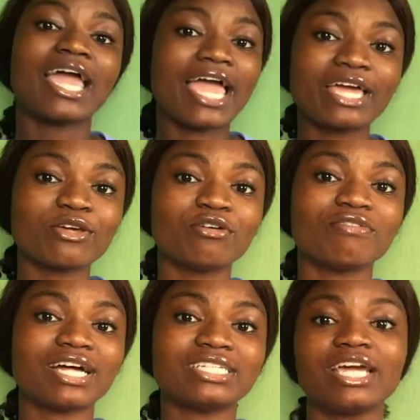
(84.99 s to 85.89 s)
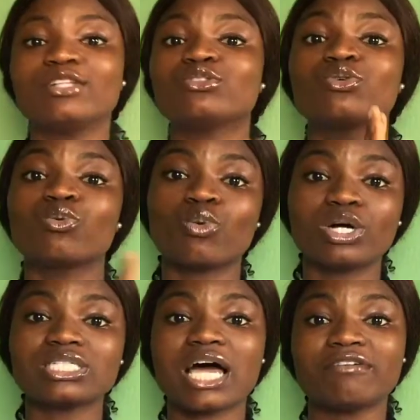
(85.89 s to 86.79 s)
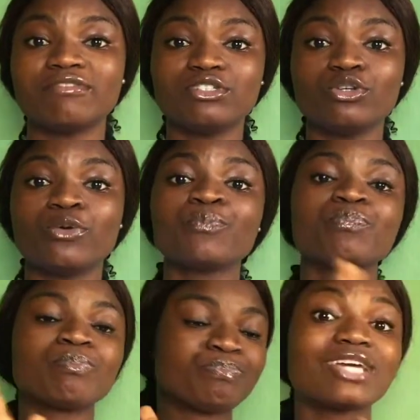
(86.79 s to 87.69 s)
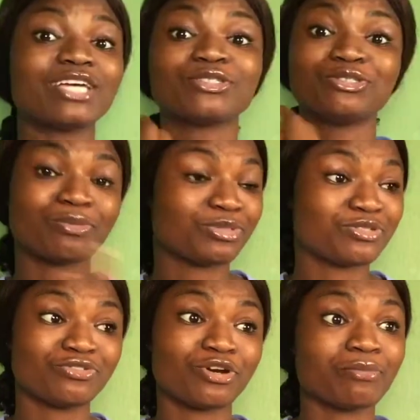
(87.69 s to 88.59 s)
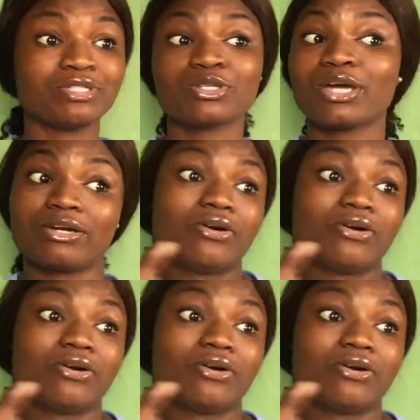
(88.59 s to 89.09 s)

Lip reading: head over there to watch our video. You guys should drop beautiful comments.